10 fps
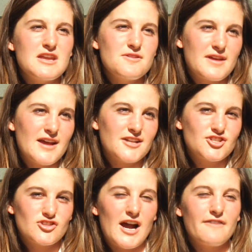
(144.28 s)
you cannot
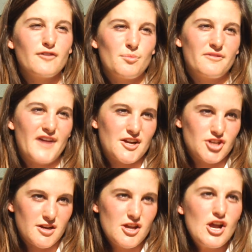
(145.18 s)
strive for
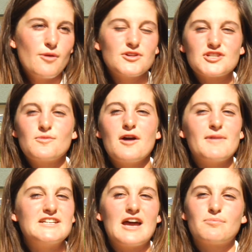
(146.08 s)
perfection, which is what
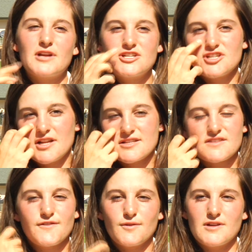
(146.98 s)
my dad preached to
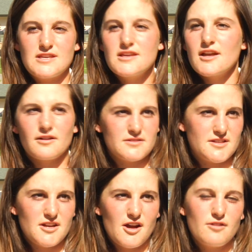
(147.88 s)
us for
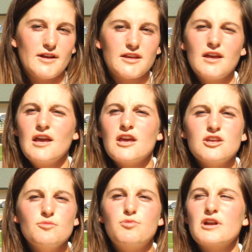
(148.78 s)
years, like
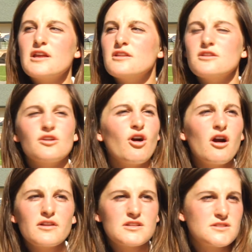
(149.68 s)
you put in your
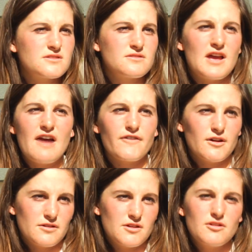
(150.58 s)
hardest
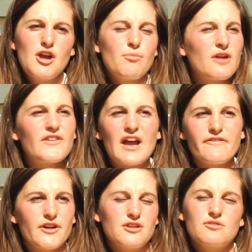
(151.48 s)
effort, perfect
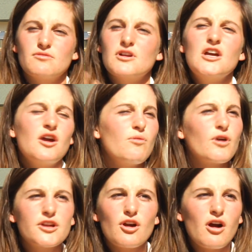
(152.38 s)
effort, you
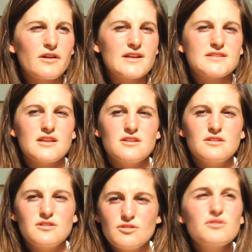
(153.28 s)
work your hardest,
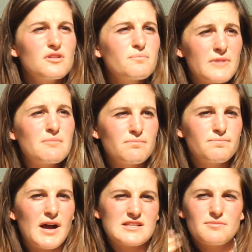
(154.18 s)
and you can
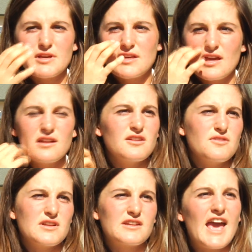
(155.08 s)
possibly
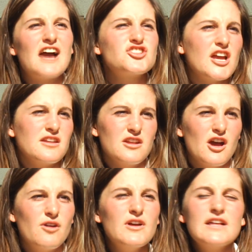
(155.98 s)
you can cash in,
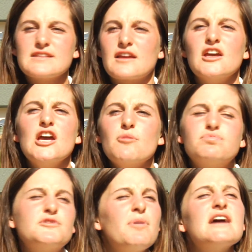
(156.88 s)
It's like
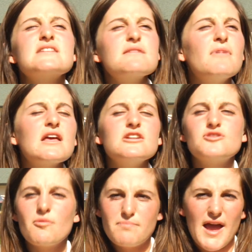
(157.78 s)
depositing money
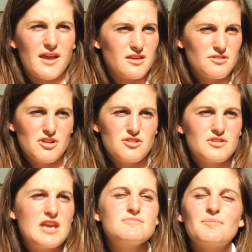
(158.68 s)
into a bank,
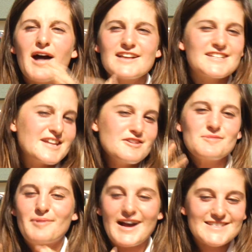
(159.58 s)
you keep depositing, you
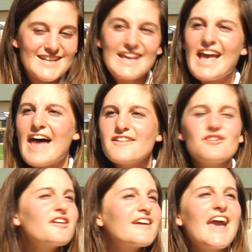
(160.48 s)
deposit, and then
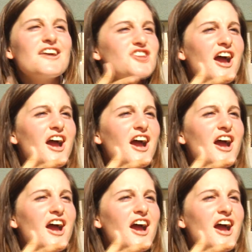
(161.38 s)
you're gonna cash